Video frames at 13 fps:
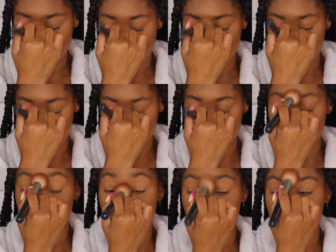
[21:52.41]
I seen her do
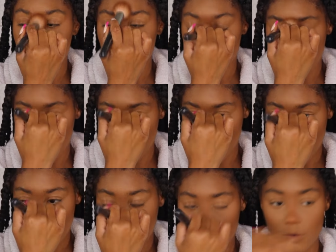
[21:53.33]
this a few years ago, and
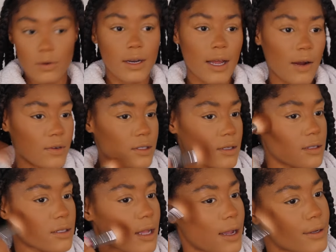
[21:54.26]
I've been doing it ever
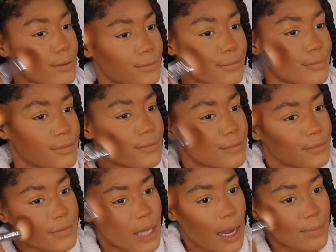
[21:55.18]
since, like,
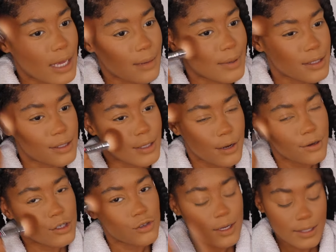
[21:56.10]
I'm not about to sit here
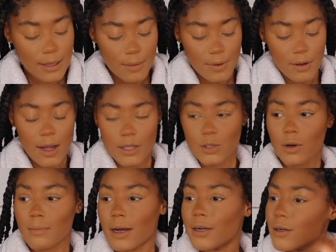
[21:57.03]
and stress out about
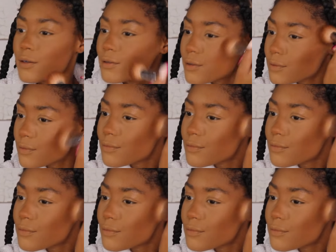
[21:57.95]
contouring my nose.